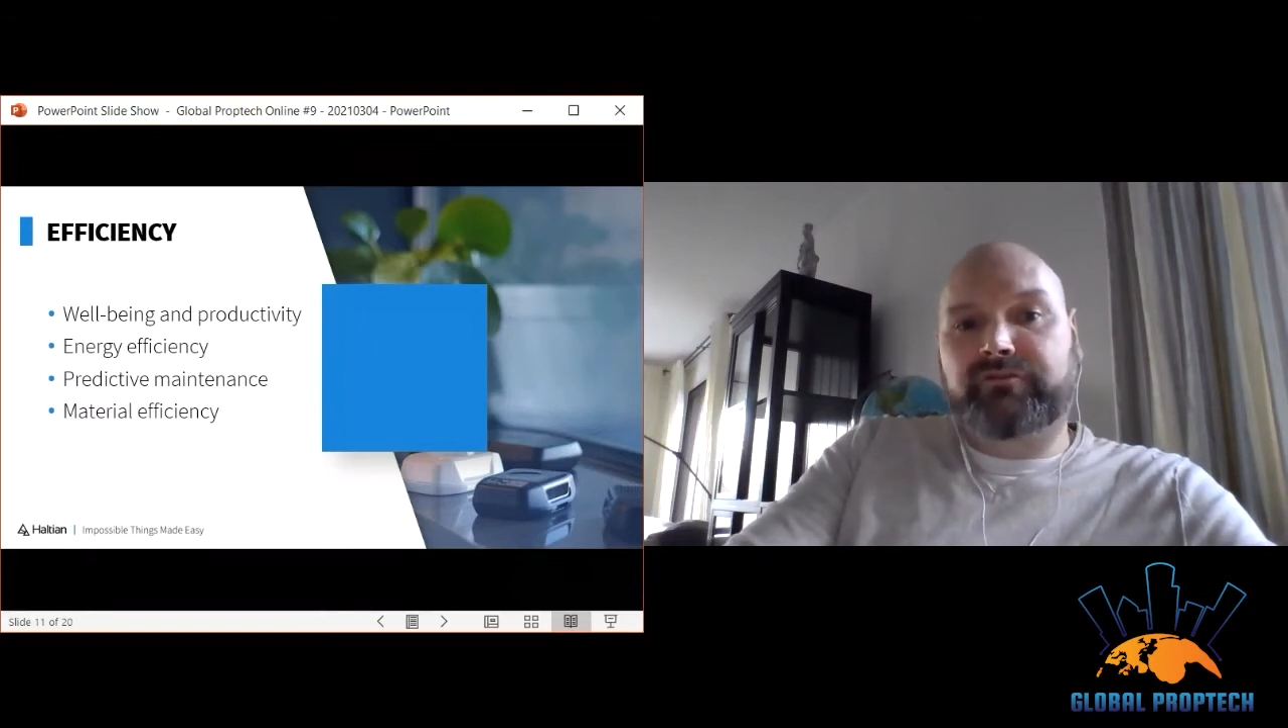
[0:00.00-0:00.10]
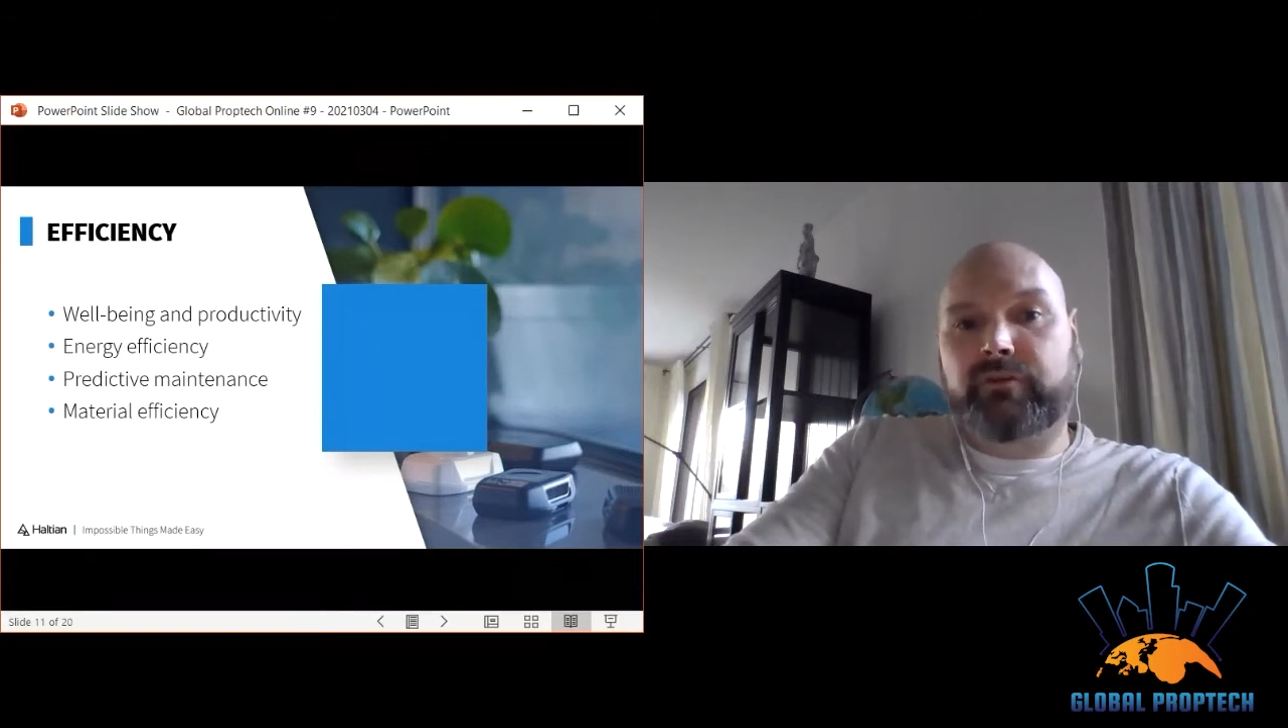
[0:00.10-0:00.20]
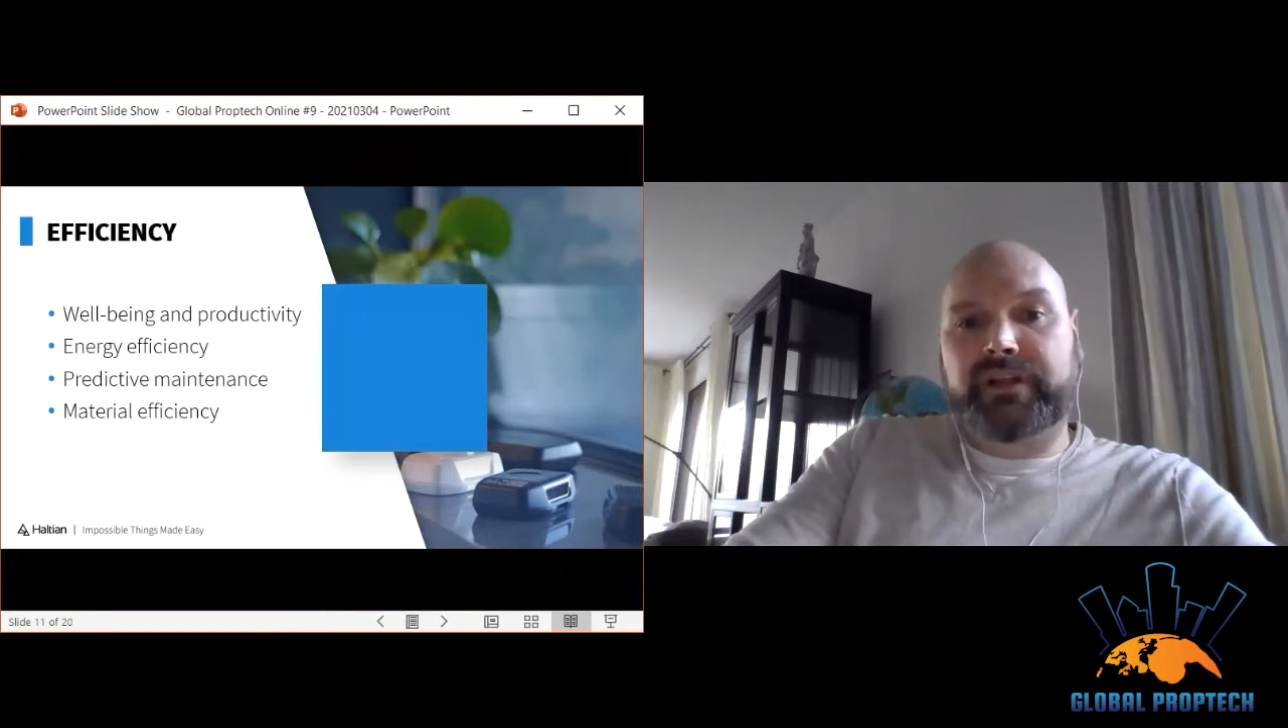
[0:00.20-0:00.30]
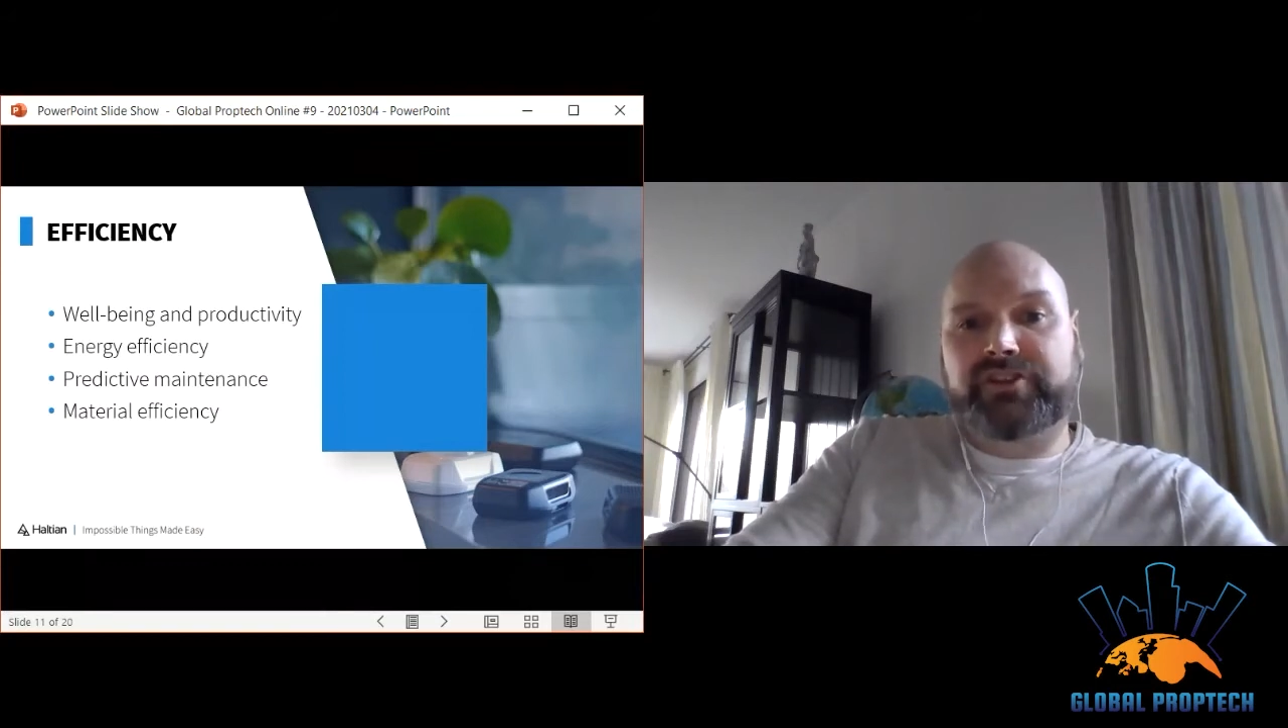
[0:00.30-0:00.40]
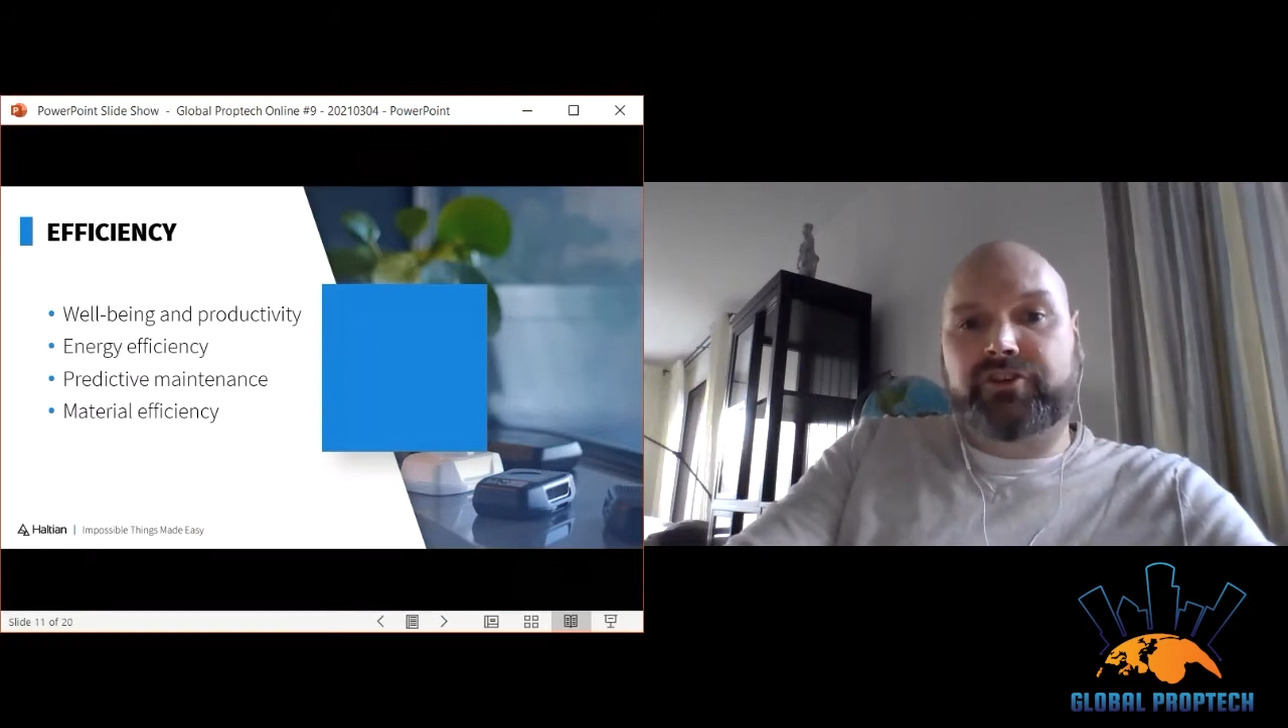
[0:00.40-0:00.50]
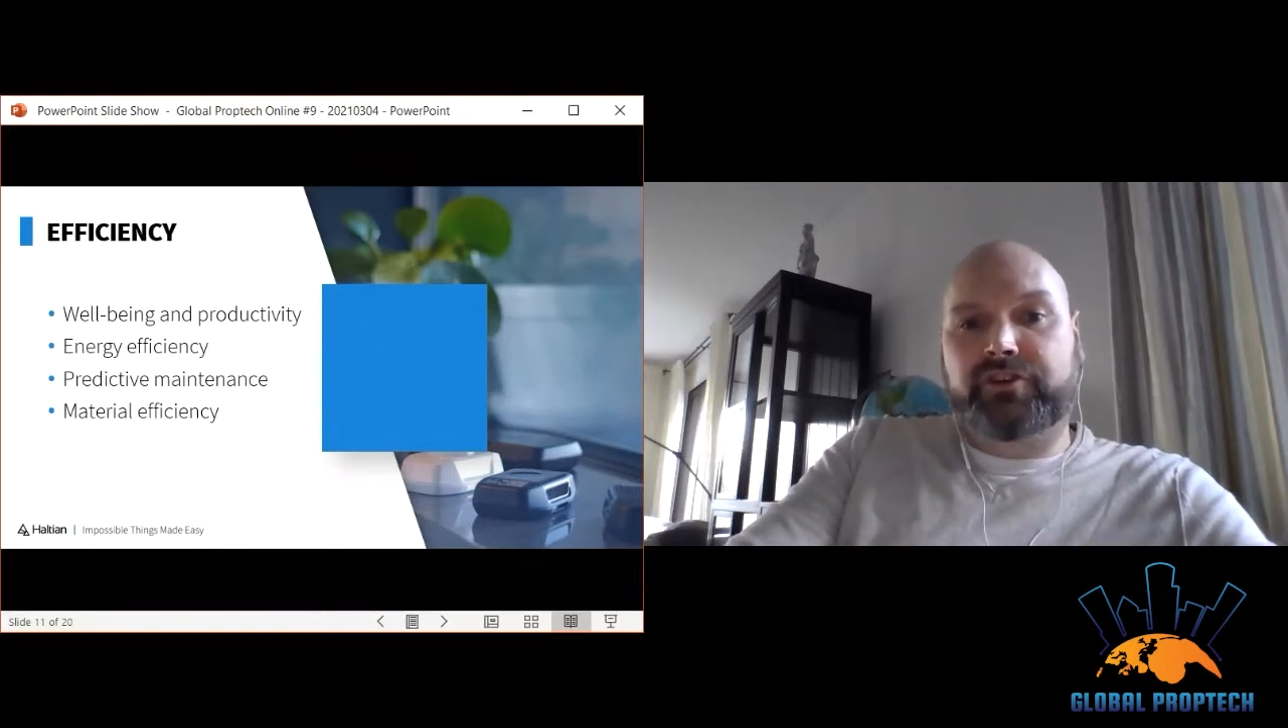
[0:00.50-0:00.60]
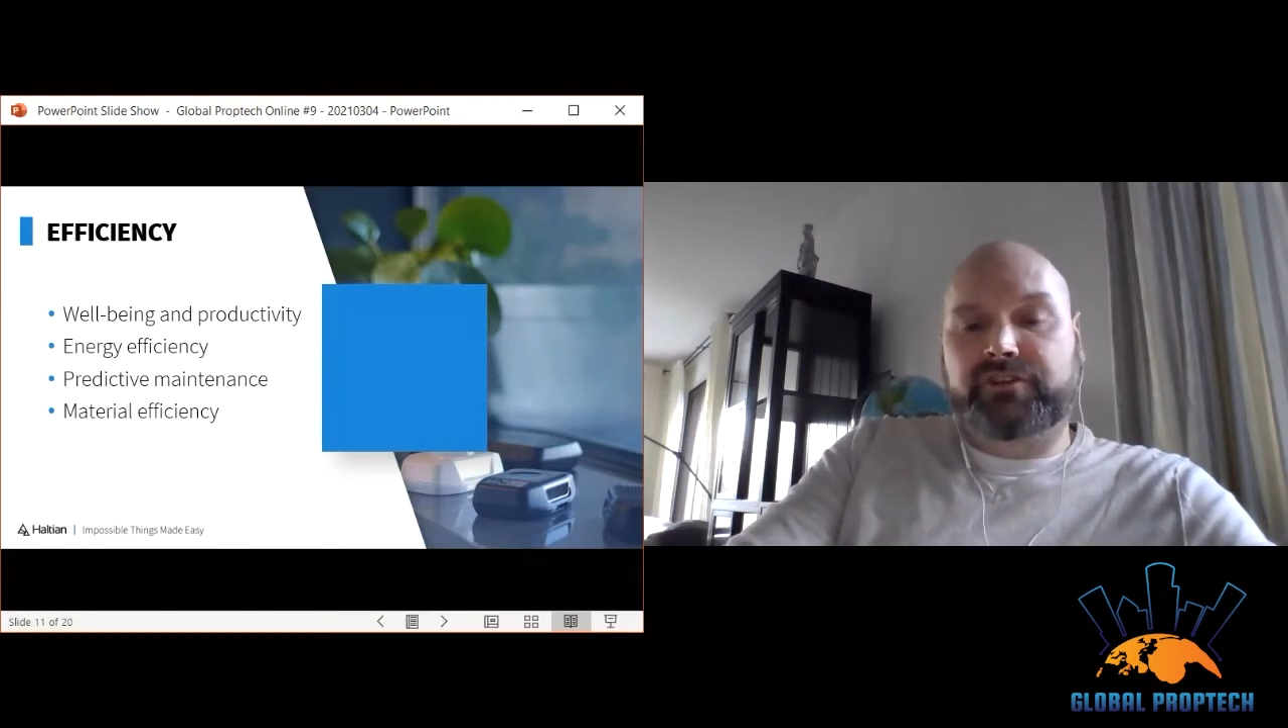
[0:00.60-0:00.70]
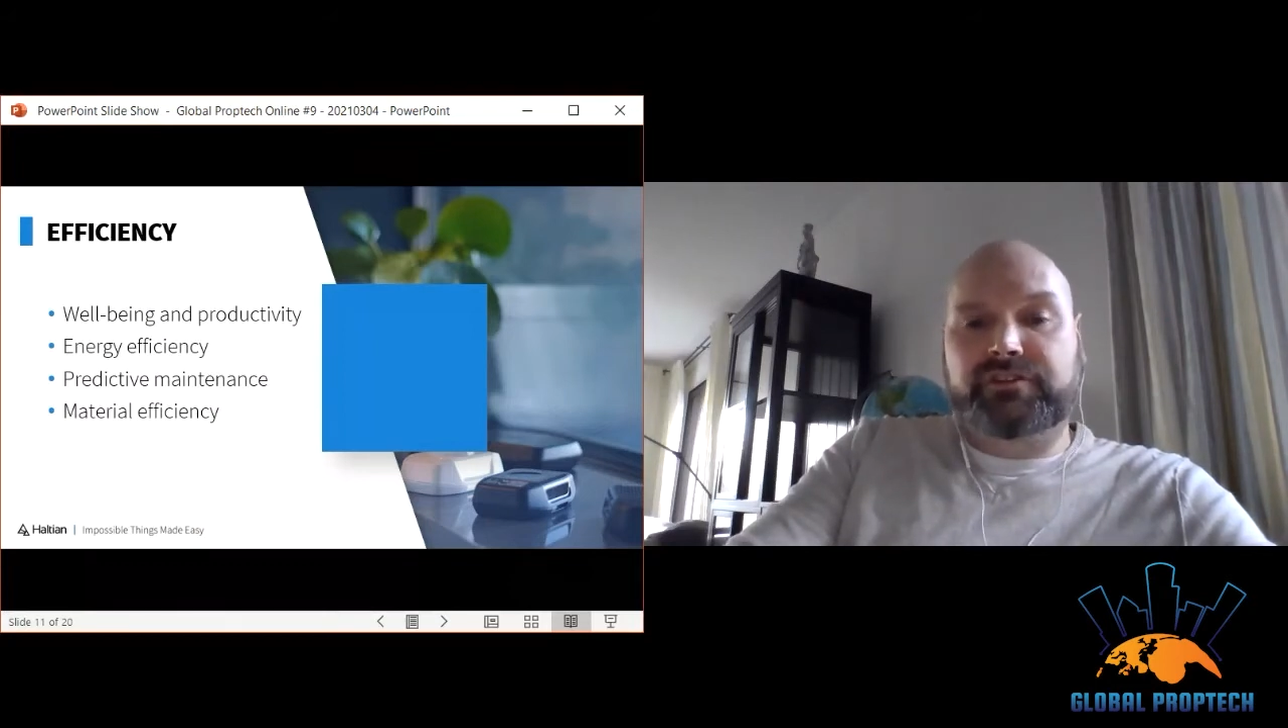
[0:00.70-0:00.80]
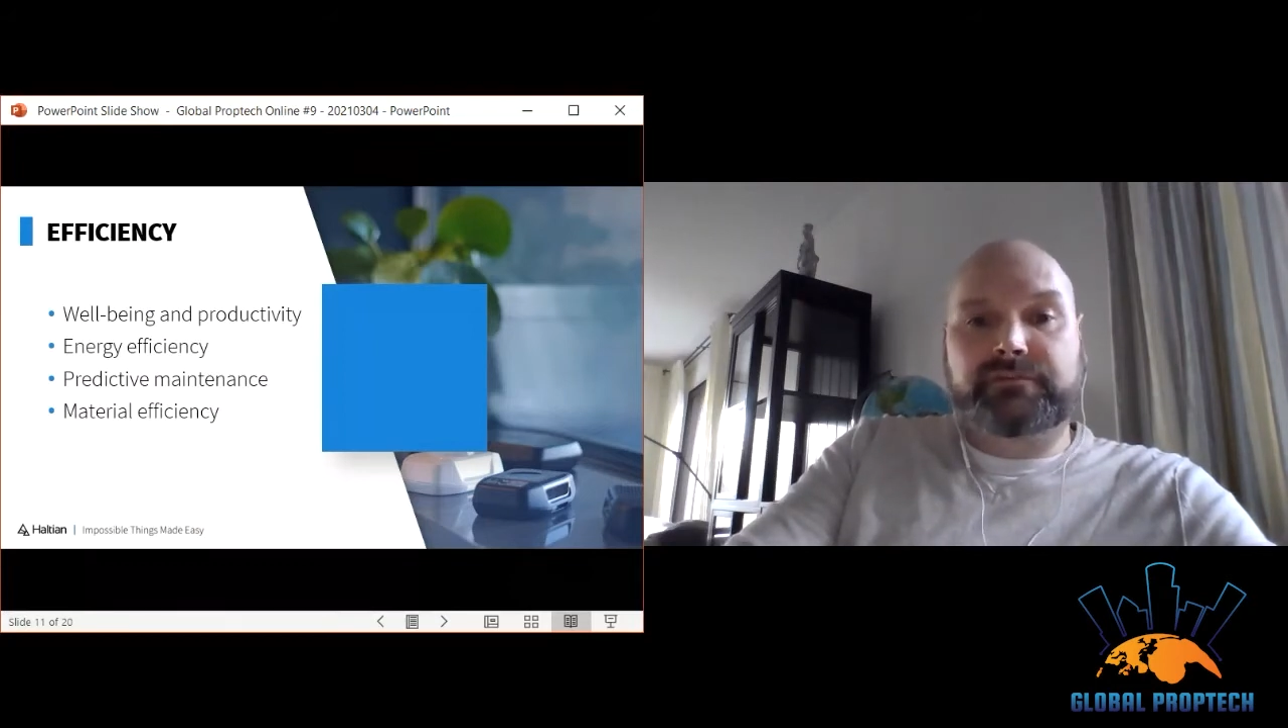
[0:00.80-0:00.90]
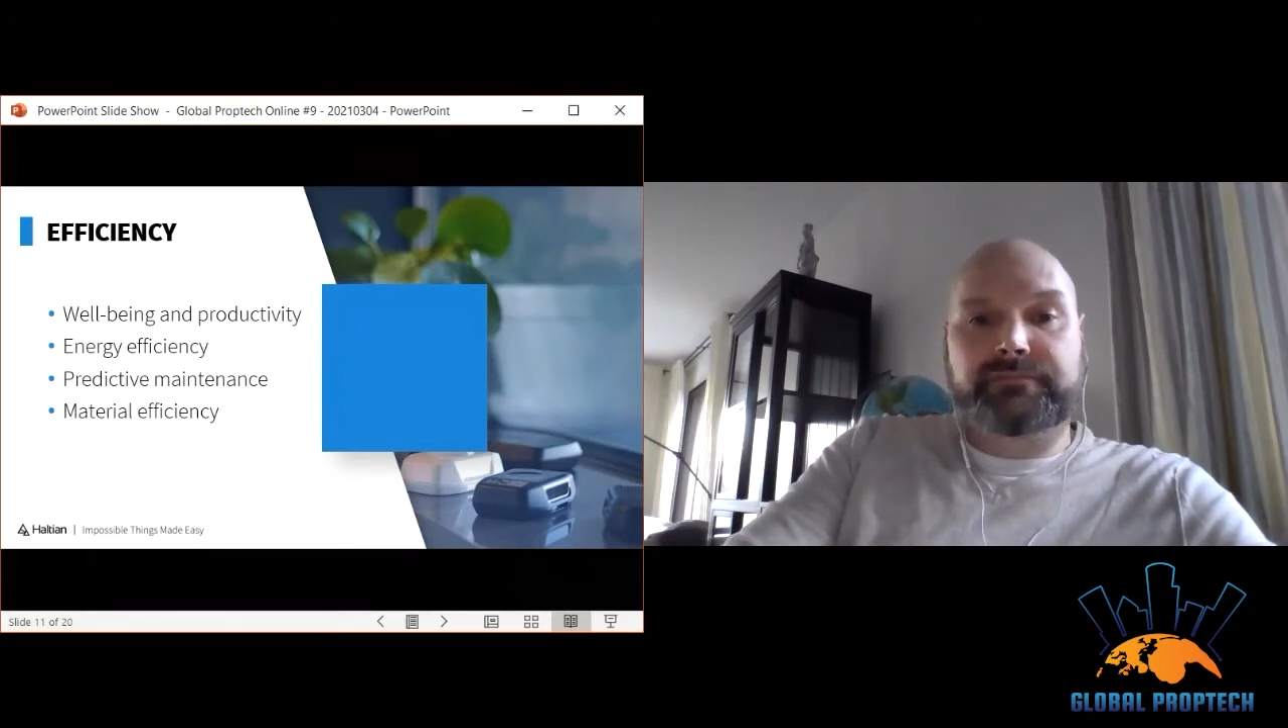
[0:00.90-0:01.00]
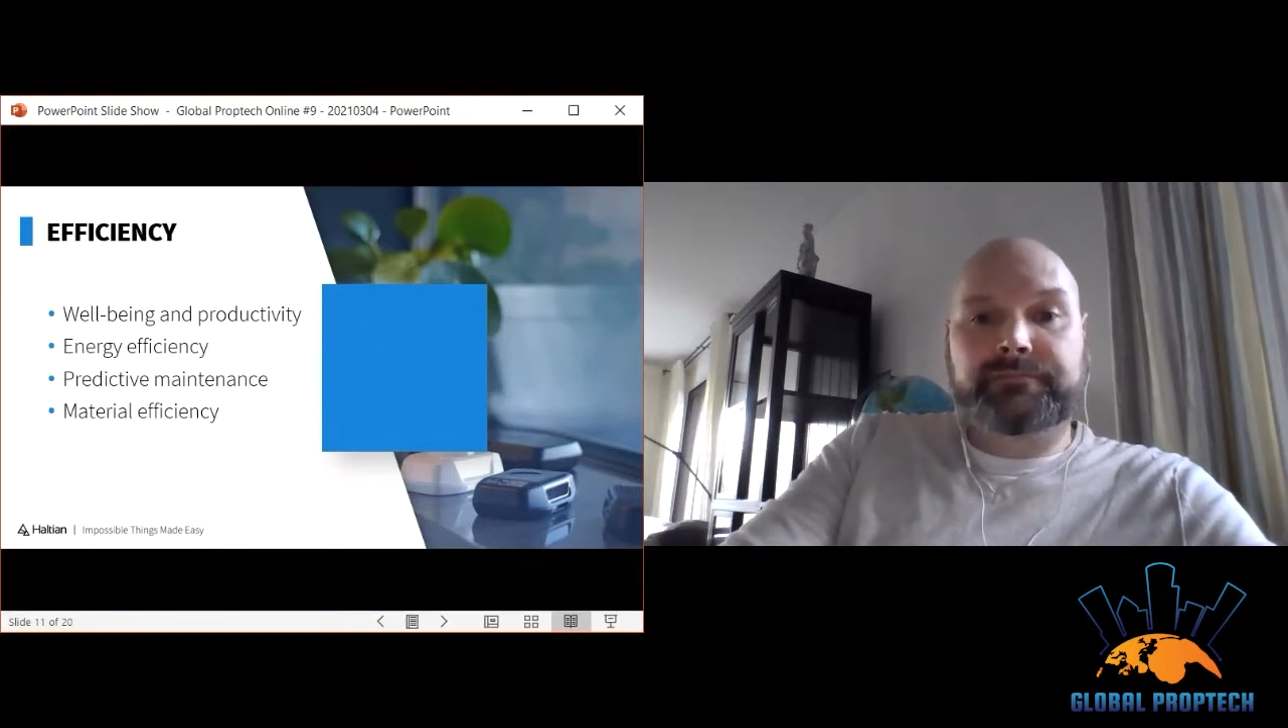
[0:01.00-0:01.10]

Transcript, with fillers: from detergents.